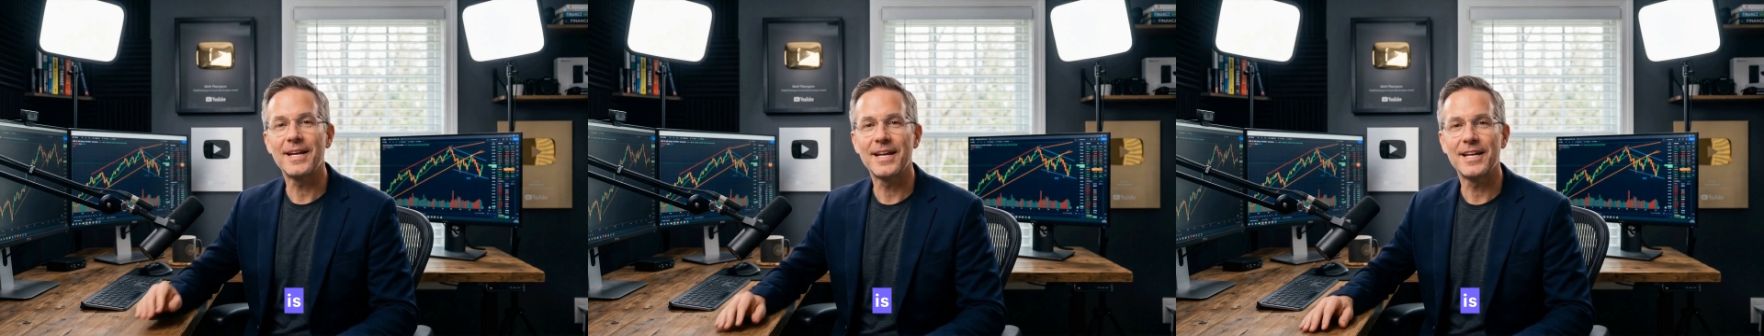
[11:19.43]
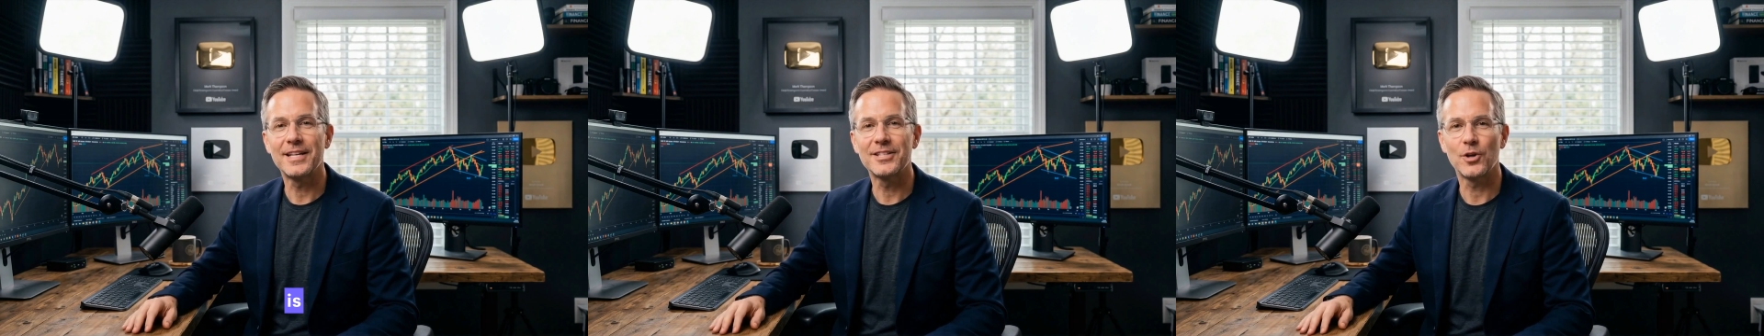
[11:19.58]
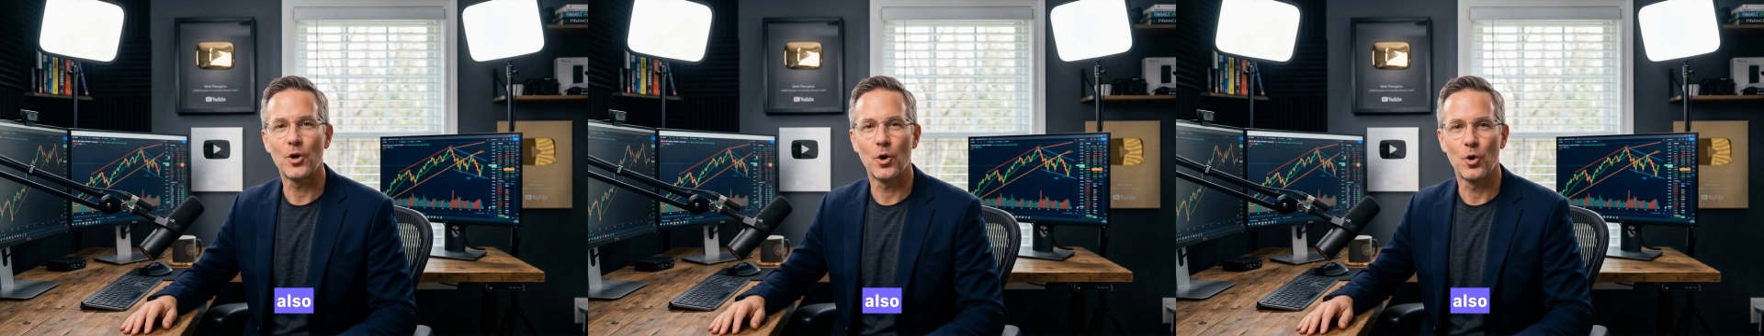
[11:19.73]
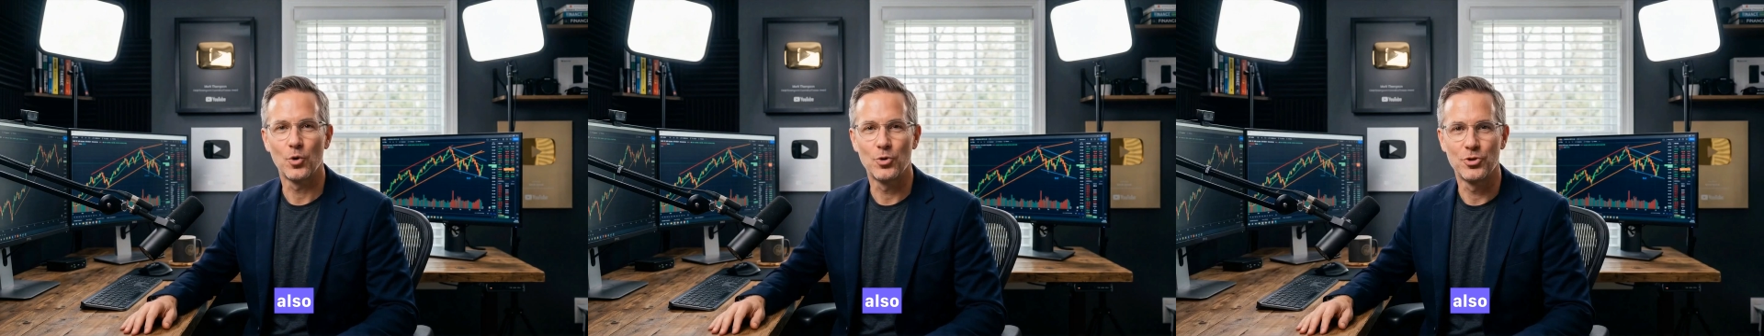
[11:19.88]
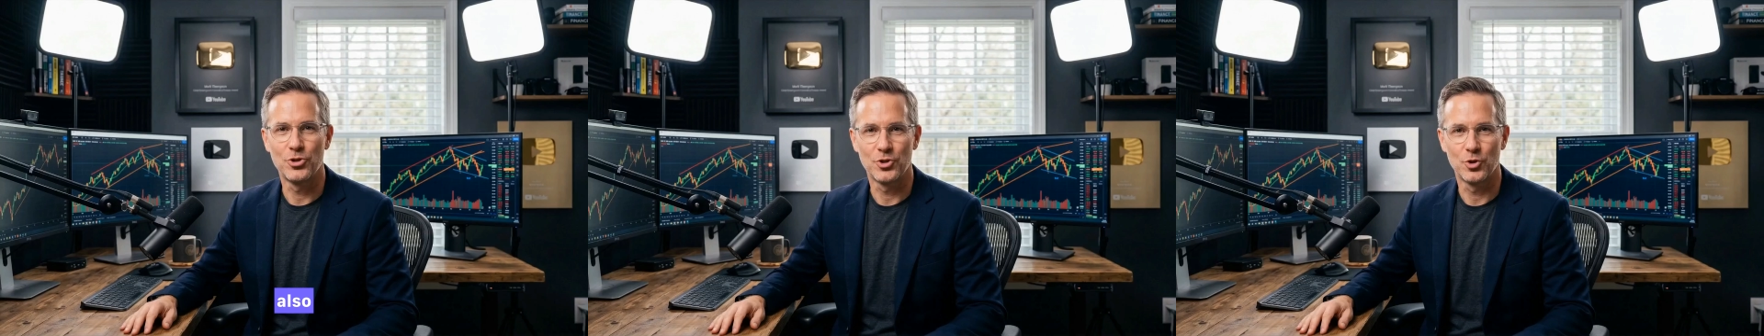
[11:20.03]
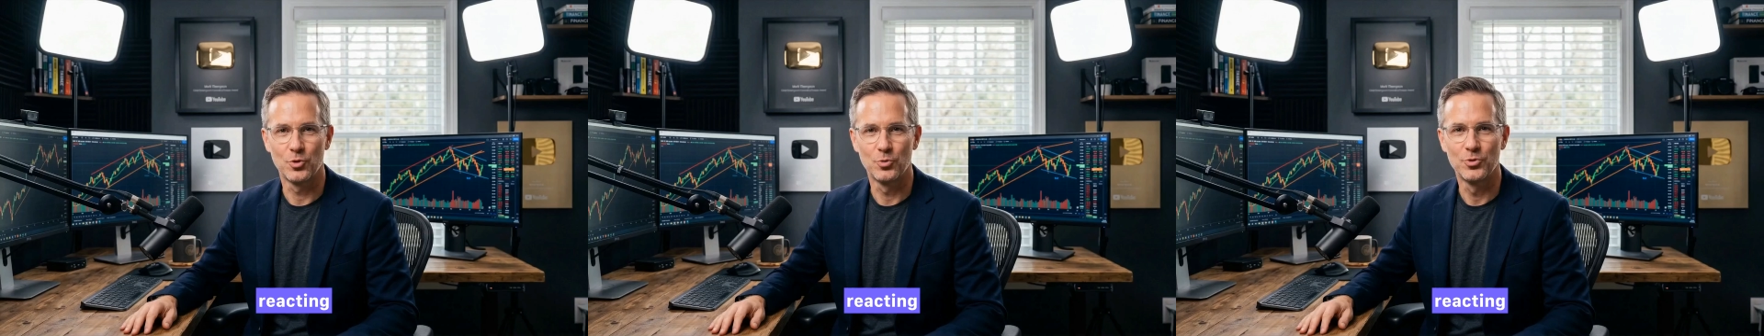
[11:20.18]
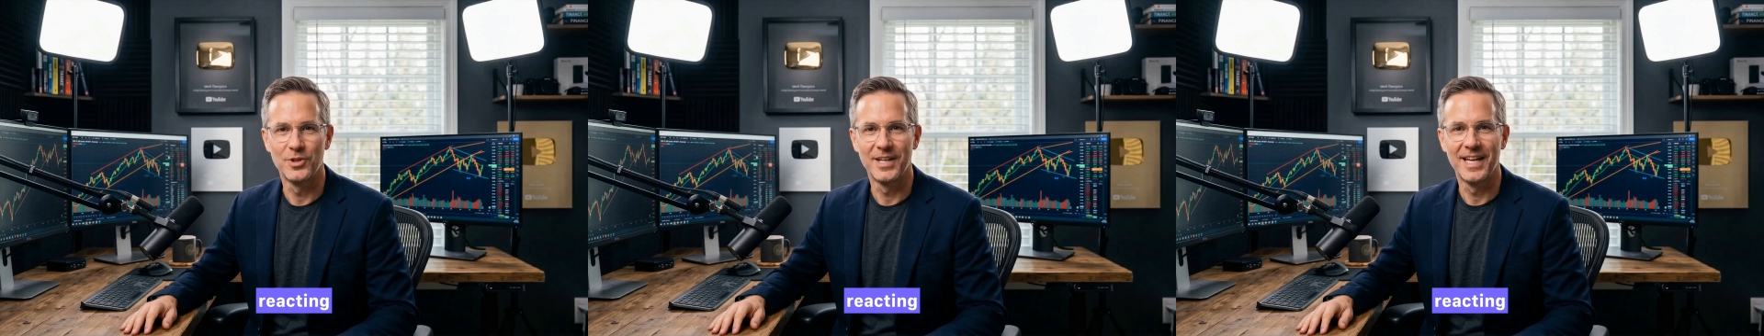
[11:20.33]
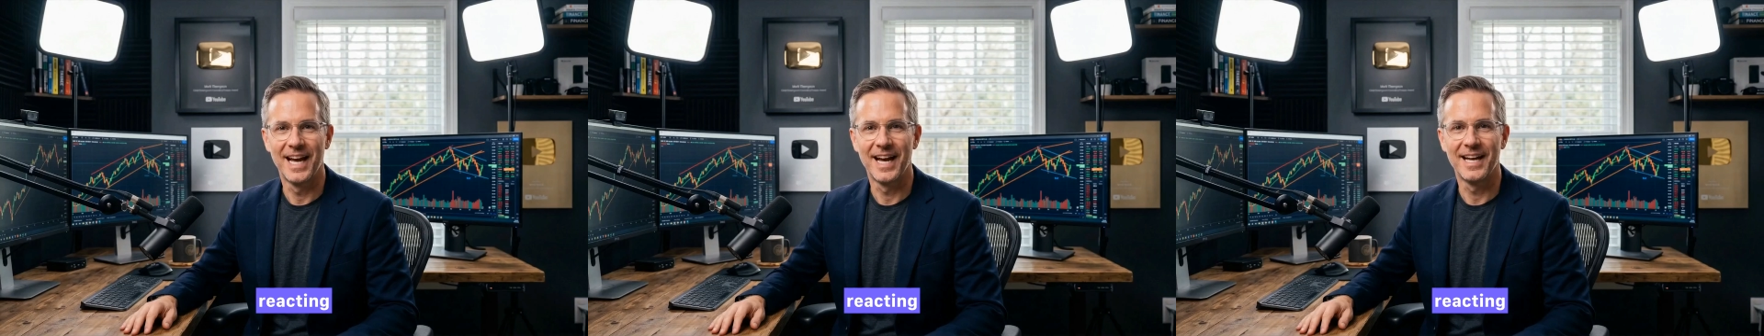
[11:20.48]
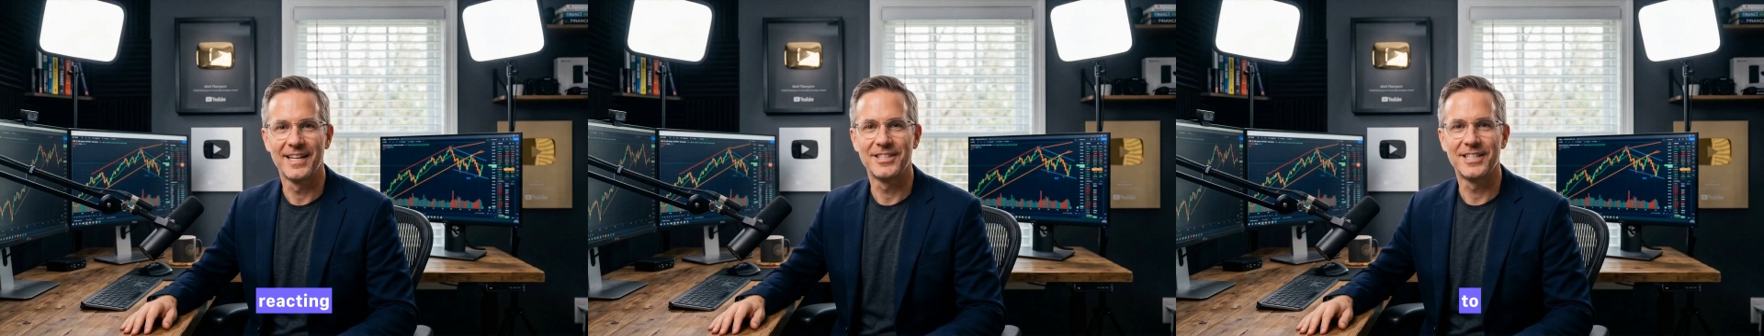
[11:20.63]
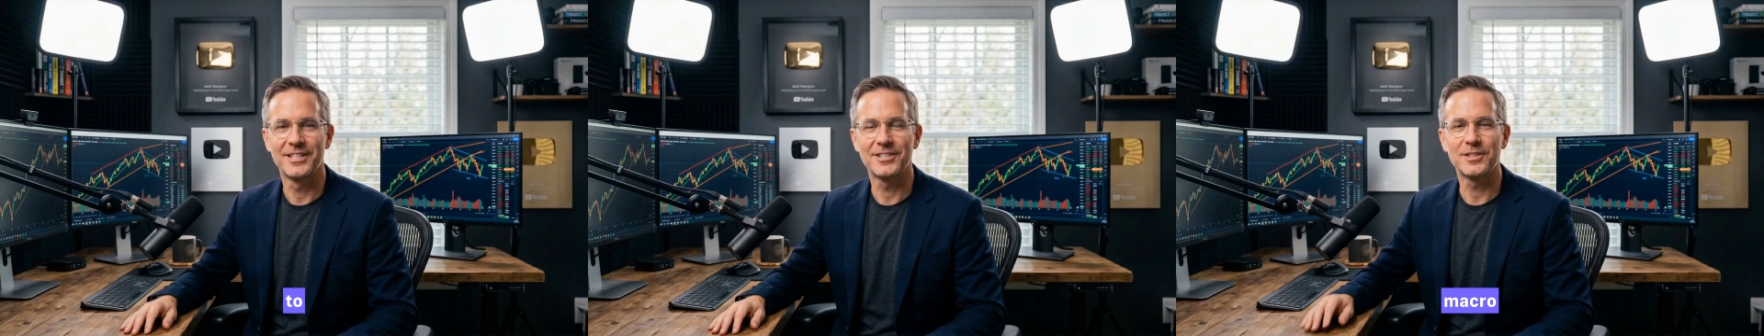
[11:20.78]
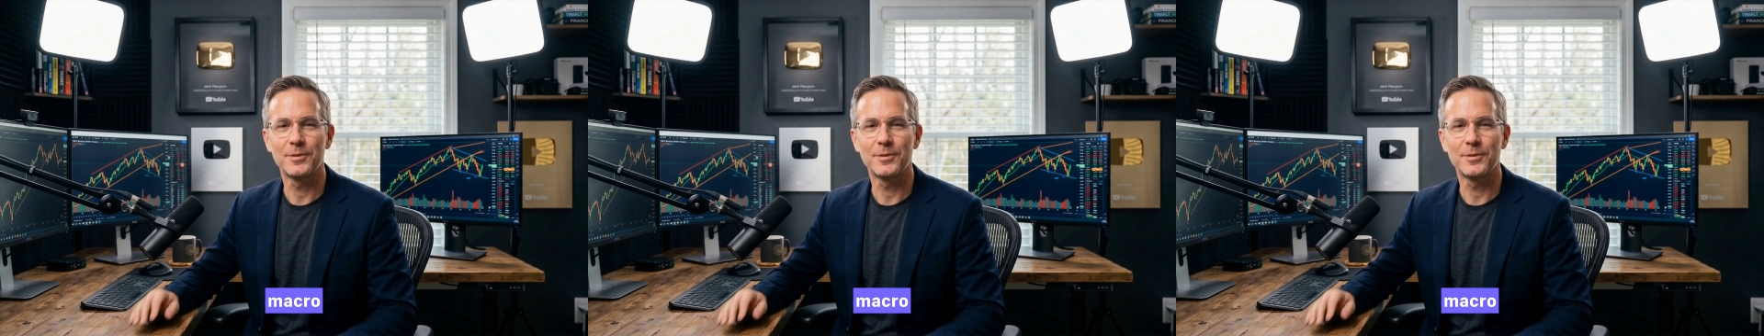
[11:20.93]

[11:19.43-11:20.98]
is also reacting